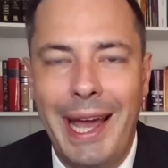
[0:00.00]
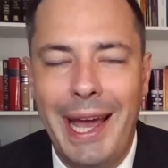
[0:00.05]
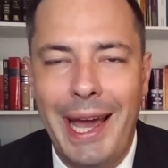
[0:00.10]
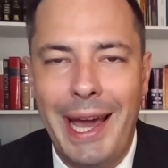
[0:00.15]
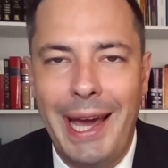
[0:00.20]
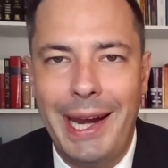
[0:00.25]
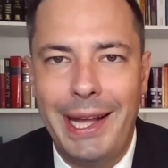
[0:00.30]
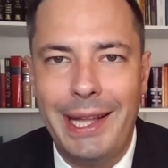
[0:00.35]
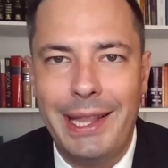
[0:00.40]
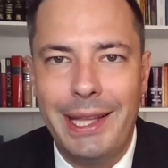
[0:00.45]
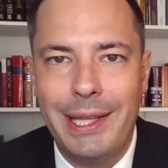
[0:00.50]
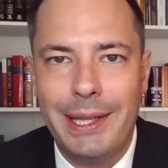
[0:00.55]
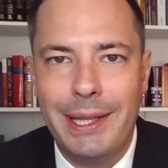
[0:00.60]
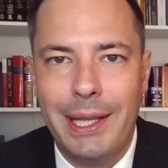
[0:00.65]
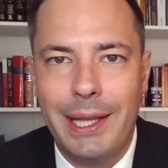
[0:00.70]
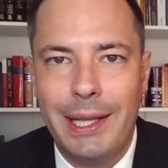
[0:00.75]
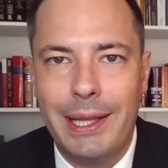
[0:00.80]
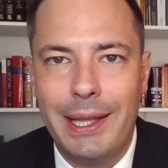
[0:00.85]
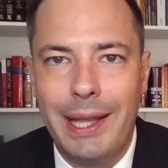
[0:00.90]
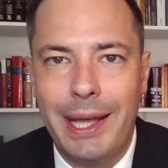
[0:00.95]
And I think
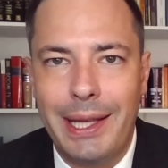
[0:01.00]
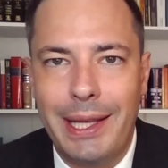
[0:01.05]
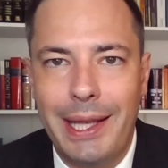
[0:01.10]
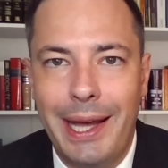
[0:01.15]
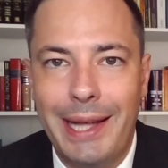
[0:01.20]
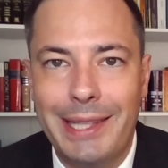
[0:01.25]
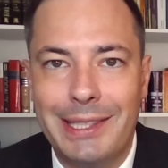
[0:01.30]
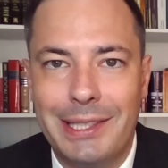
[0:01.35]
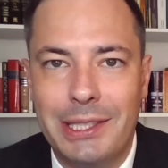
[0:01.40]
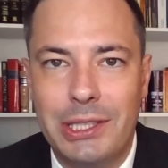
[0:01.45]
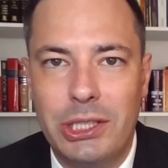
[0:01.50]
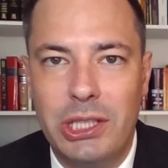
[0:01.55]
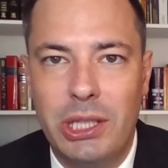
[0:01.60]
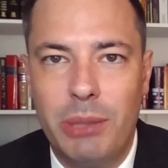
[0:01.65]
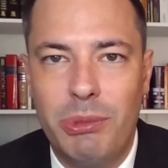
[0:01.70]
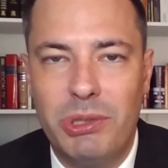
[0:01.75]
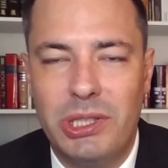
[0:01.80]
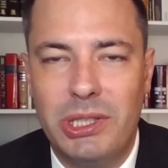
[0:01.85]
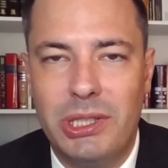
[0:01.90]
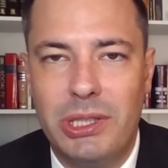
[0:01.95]
that adds
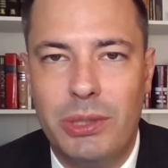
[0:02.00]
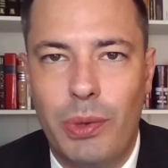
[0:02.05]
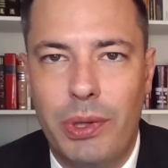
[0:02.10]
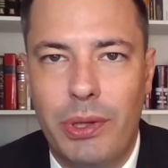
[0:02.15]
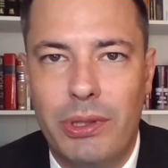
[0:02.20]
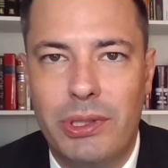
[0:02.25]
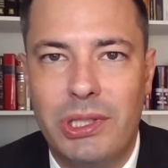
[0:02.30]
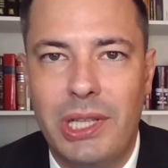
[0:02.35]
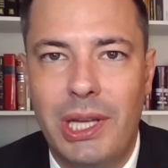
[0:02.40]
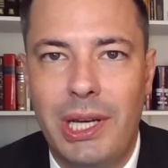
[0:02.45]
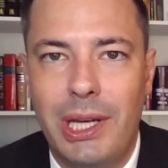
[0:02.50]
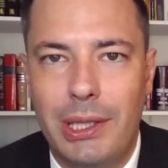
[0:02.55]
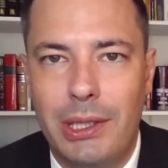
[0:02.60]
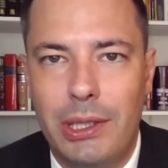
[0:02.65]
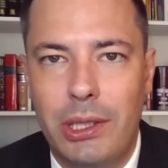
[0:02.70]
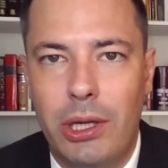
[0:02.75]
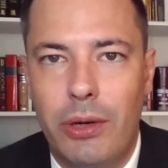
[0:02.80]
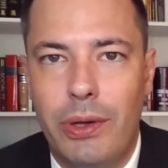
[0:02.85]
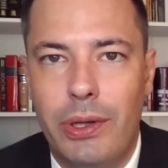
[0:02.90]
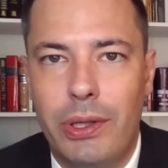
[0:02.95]
legitimacy to what they're
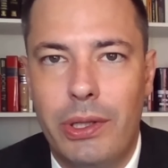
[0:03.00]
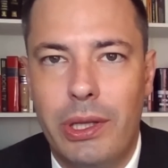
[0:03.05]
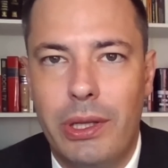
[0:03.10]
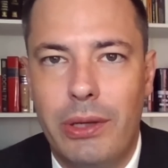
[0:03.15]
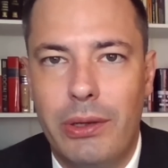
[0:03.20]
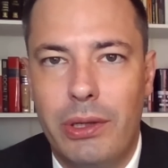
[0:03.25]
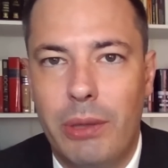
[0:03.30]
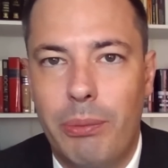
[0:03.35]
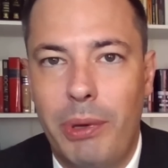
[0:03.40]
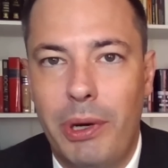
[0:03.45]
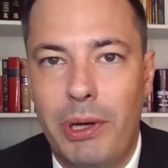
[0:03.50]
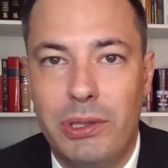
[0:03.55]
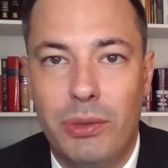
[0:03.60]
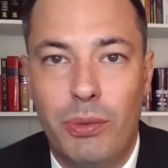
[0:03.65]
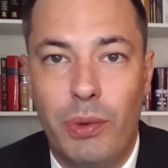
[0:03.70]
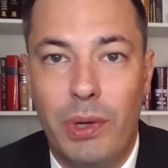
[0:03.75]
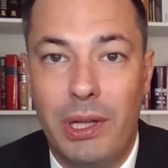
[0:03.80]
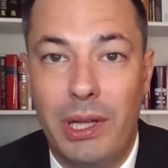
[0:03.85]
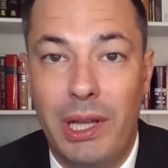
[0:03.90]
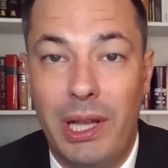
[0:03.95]
saying, compared to
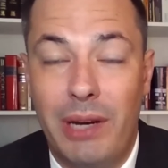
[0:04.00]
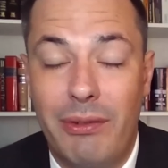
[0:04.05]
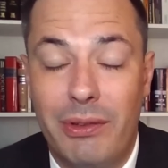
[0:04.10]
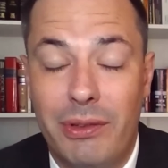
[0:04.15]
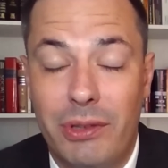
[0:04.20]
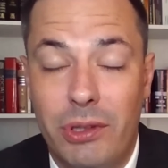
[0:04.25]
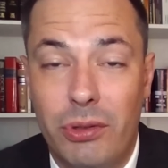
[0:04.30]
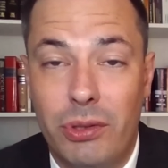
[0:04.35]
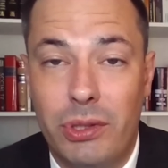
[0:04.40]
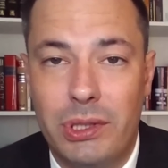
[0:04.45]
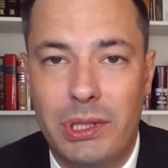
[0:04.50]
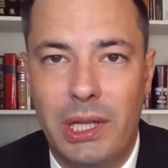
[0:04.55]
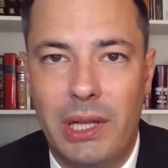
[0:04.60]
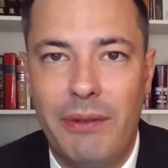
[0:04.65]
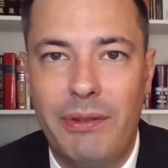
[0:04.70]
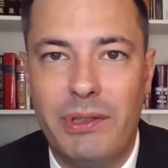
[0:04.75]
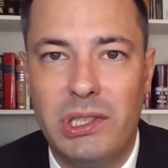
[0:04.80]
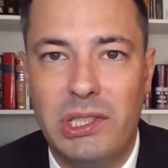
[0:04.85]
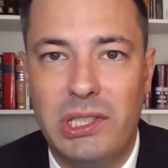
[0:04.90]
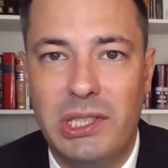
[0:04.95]
what a lot of local
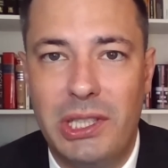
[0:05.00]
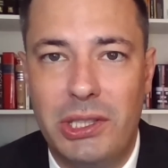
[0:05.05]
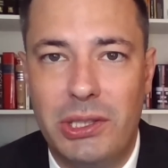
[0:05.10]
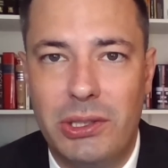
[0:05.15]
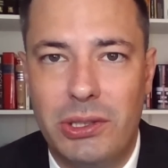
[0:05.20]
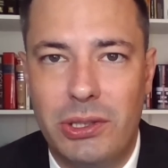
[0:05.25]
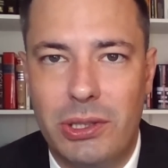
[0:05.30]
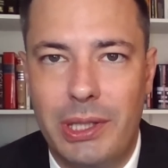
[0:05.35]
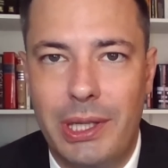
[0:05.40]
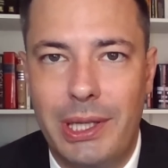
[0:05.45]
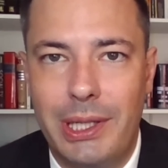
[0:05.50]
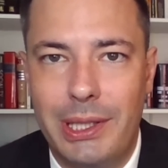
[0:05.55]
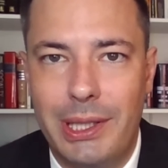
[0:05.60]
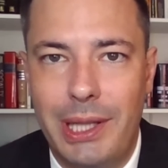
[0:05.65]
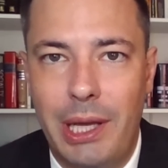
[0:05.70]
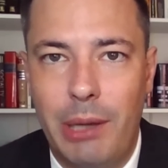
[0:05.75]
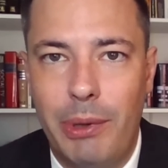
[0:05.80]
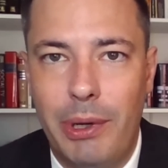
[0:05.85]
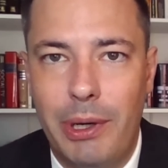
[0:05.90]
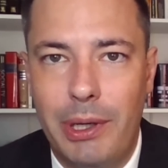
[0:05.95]
television stations look like in
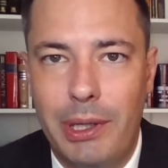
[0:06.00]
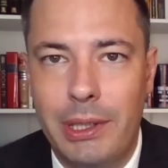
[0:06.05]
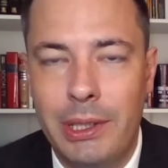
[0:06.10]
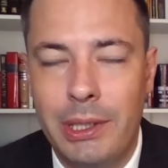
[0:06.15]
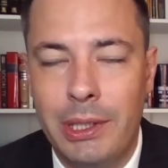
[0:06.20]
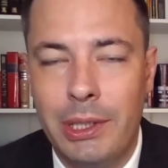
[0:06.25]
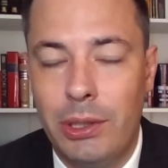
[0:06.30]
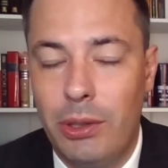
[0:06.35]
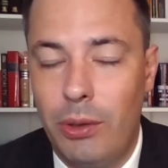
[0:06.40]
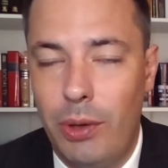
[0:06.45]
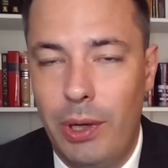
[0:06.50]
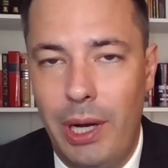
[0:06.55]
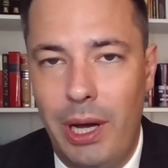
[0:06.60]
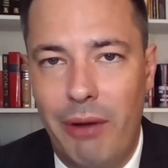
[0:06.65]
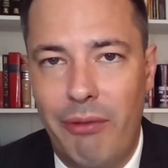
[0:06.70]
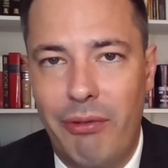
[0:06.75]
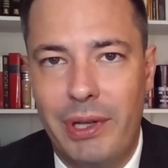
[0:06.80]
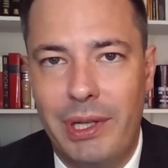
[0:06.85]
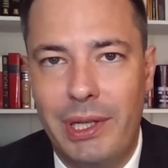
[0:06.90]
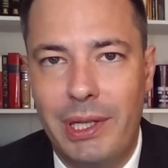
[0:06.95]
Latin America or in
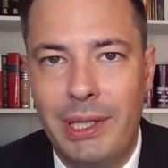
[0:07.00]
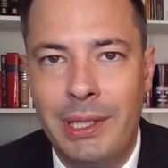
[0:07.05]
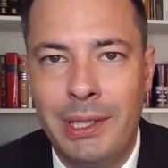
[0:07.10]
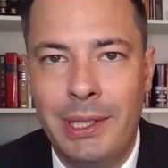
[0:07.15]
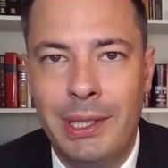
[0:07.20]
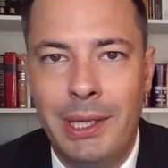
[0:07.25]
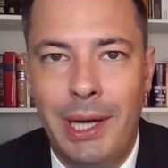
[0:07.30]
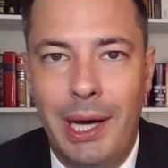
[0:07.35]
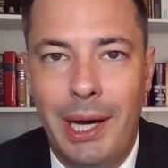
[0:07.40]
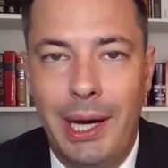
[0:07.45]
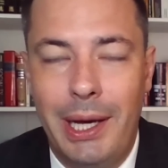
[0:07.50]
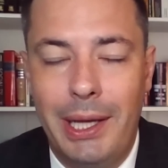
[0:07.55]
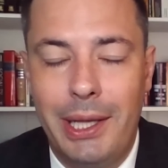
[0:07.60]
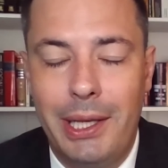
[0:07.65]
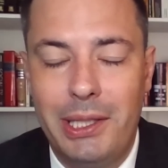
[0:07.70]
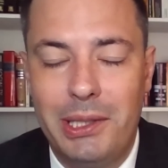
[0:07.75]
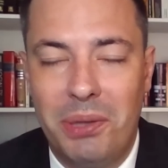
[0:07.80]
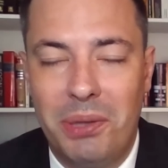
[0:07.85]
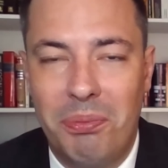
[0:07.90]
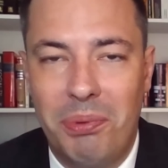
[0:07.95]
Africa.
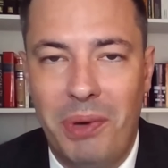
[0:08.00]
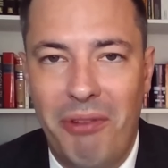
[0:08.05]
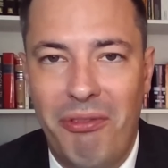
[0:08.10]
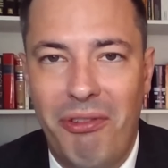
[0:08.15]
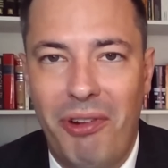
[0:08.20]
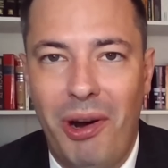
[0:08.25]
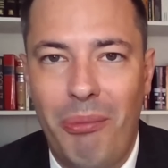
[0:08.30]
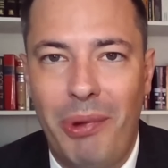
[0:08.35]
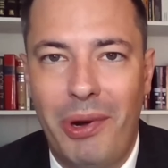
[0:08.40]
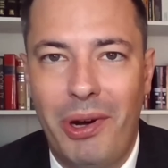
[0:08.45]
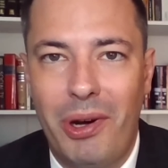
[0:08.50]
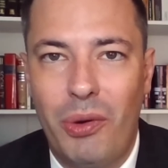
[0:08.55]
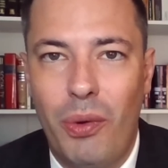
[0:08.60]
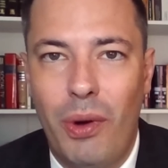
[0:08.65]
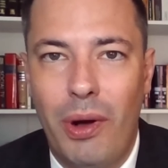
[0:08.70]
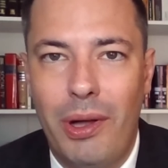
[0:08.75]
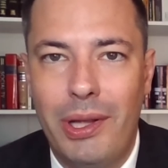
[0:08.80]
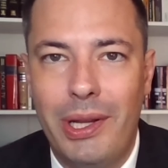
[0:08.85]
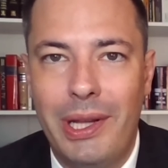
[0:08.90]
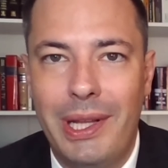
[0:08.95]
It is by far better
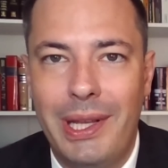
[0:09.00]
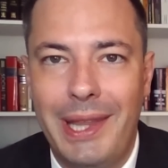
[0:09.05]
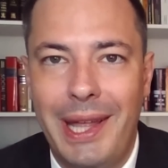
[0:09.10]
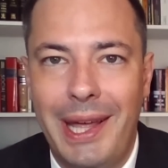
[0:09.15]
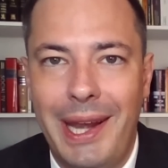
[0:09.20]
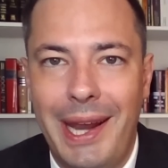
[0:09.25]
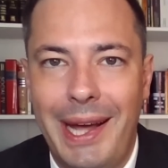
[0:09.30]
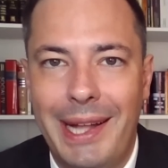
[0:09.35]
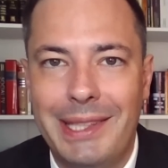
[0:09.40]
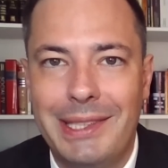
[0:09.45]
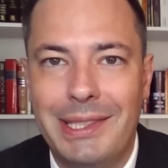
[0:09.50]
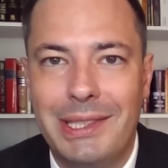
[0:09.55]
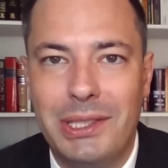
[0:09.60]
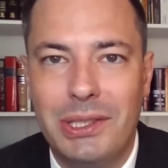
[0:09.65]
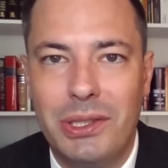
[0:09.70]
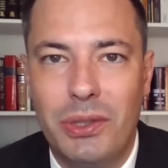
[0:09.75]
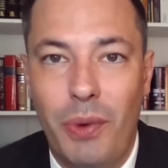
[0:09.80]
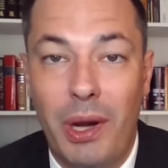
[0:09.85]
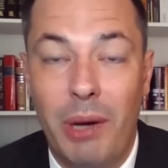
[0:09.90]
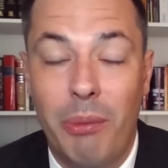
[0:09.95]
quality, and that
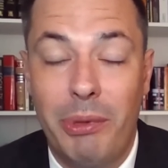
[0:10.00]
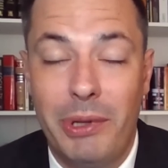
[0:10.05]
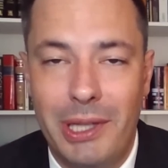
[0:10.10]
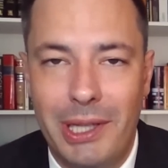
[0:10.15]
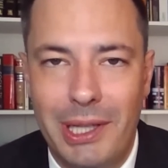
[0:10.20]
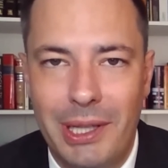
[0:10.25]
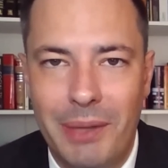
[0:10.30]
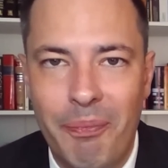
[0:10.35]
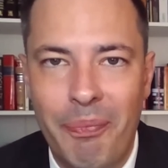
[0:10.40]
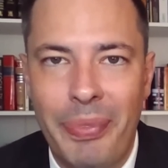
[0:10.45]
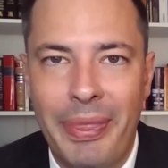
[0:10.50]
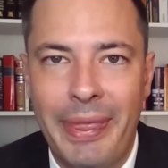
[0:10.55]
adds credibility.